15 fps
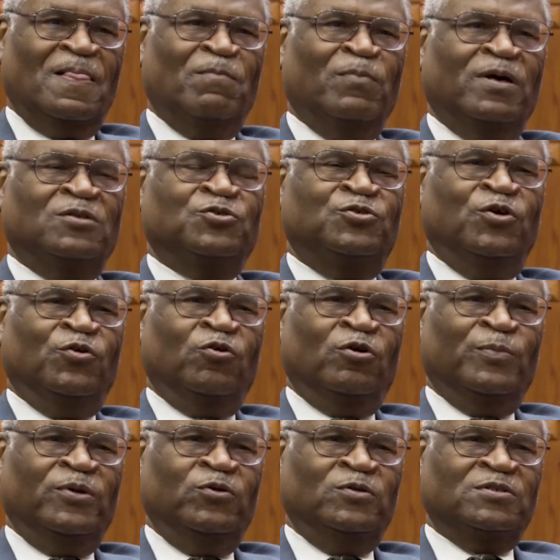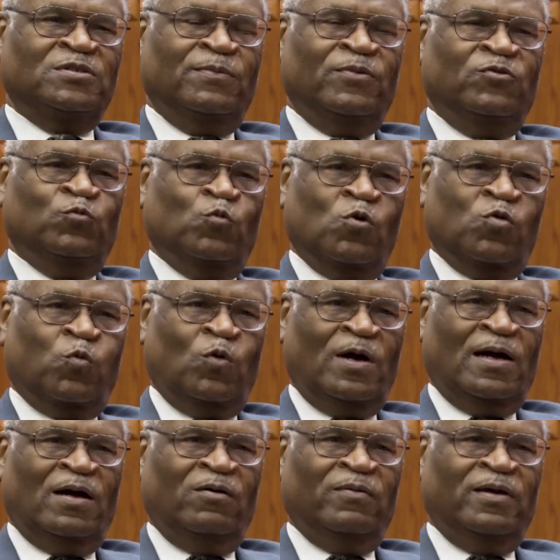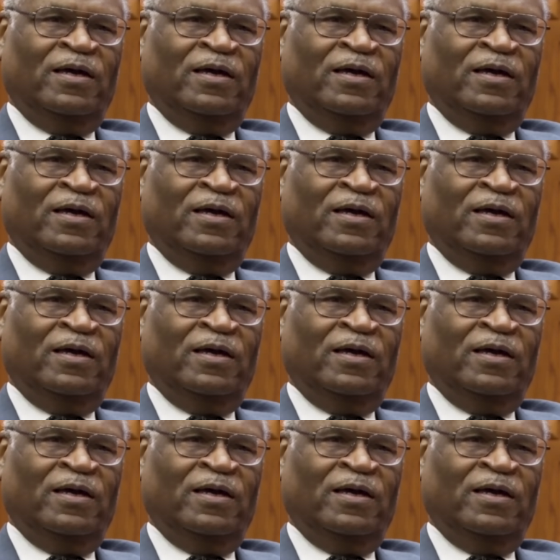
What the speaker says: because you know you're going to be doing something that's worthwhile